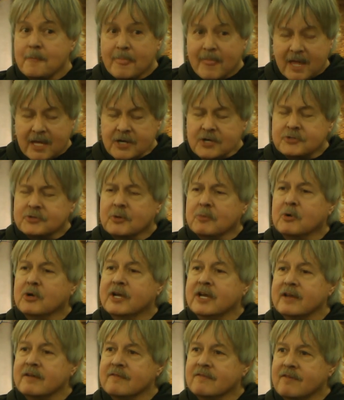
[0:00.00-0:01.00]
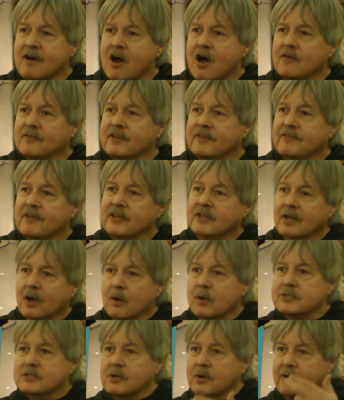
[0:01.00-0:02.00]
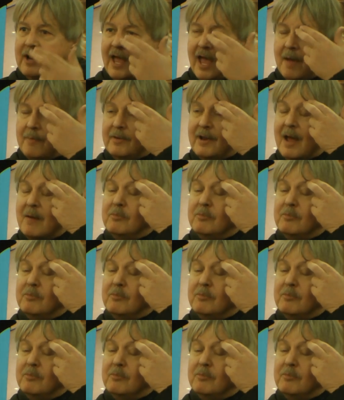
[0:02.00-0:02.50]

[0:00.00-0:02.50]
The industry will get involved if they know it's going to happen.